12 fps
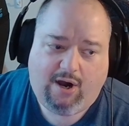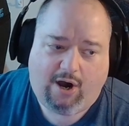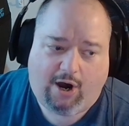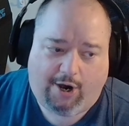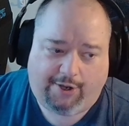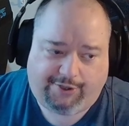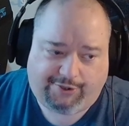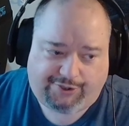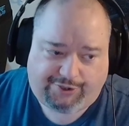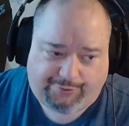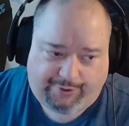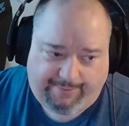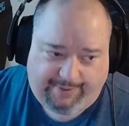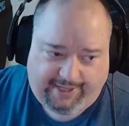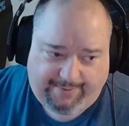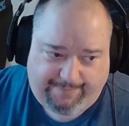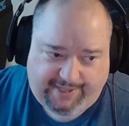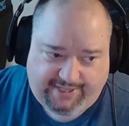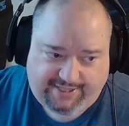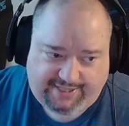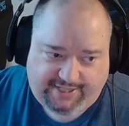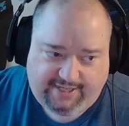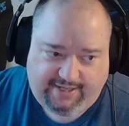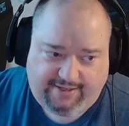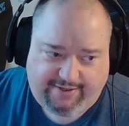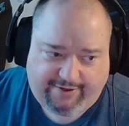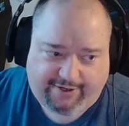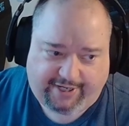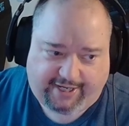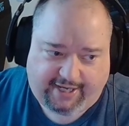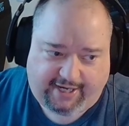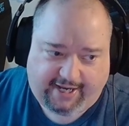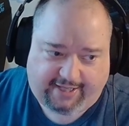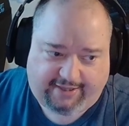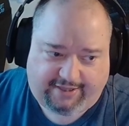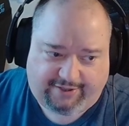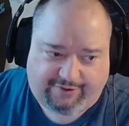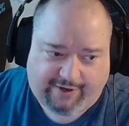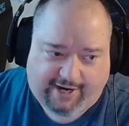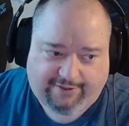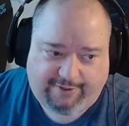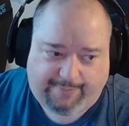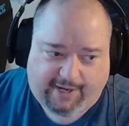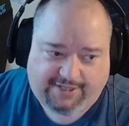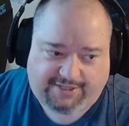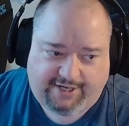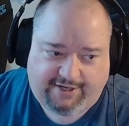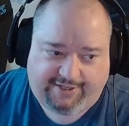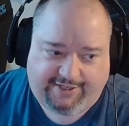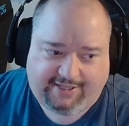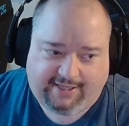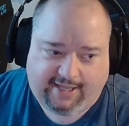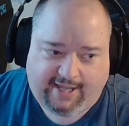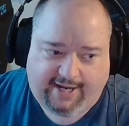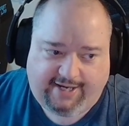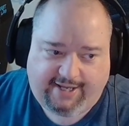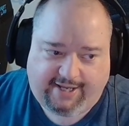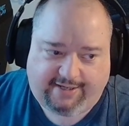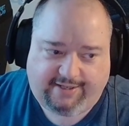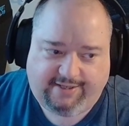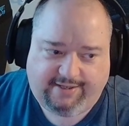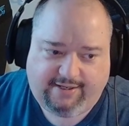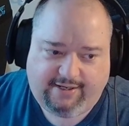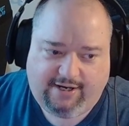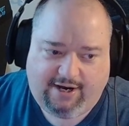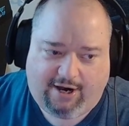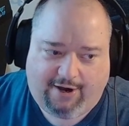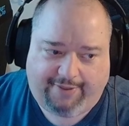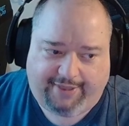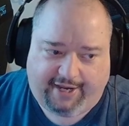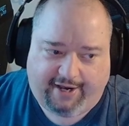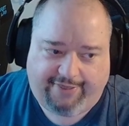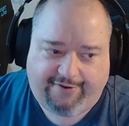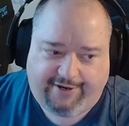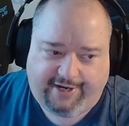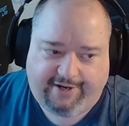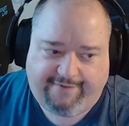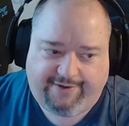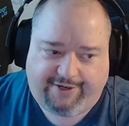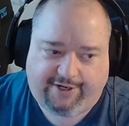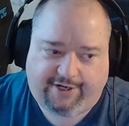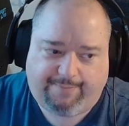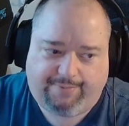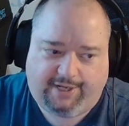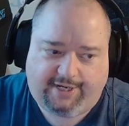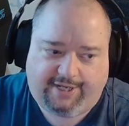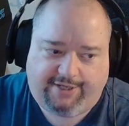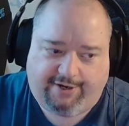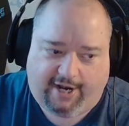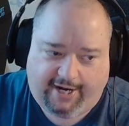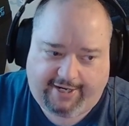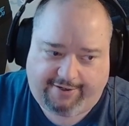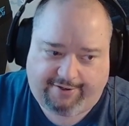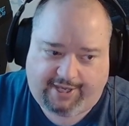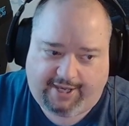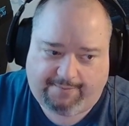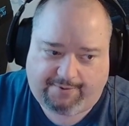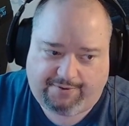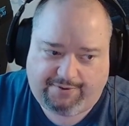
On your streaming PC, you're going to connect the ground loop isolator into the line in. On the other end of it, you're going to plug in your audio cable.